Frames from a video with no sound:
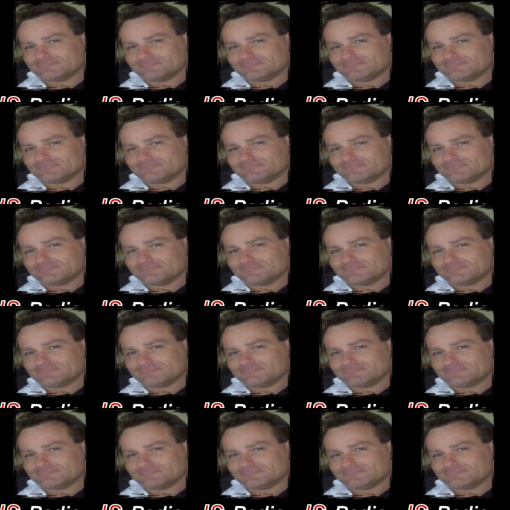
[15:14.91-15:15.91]

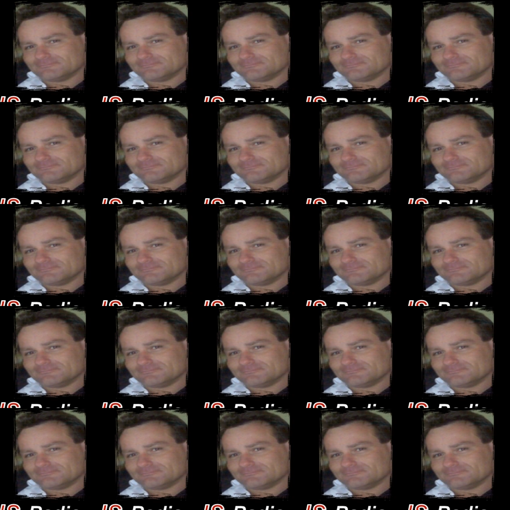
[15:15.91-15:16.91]

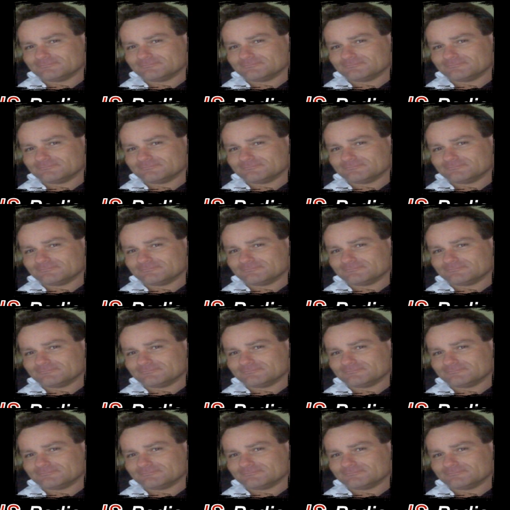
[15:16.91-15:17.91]

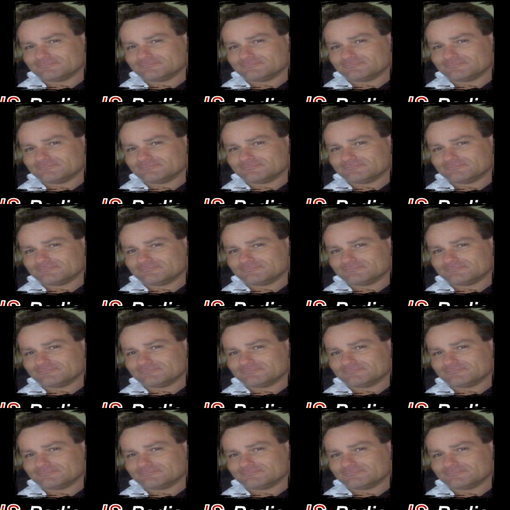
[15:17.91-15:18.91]

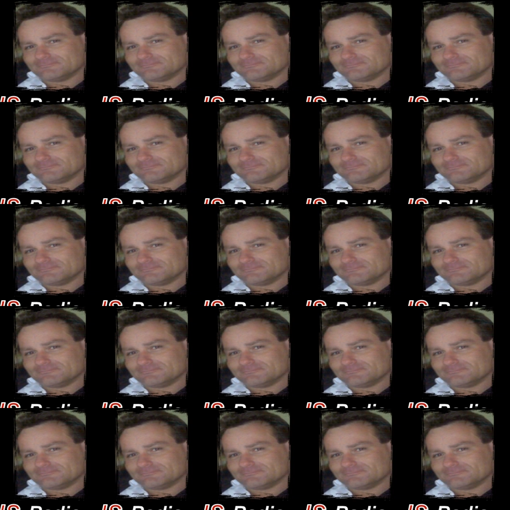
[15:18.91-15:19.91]
This is a still picture; no speech is visible.